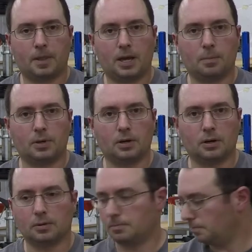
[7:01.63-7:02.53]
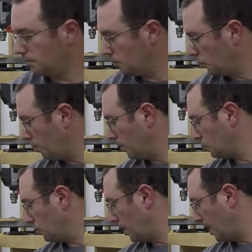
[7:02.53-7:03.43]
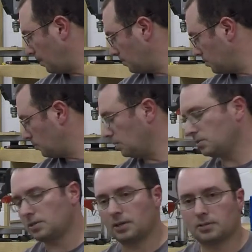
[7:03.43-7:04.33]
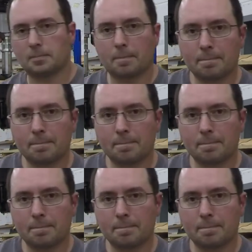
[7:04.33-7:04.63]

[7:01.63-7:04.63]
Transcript: amp meter and we'll measure that and see what it says.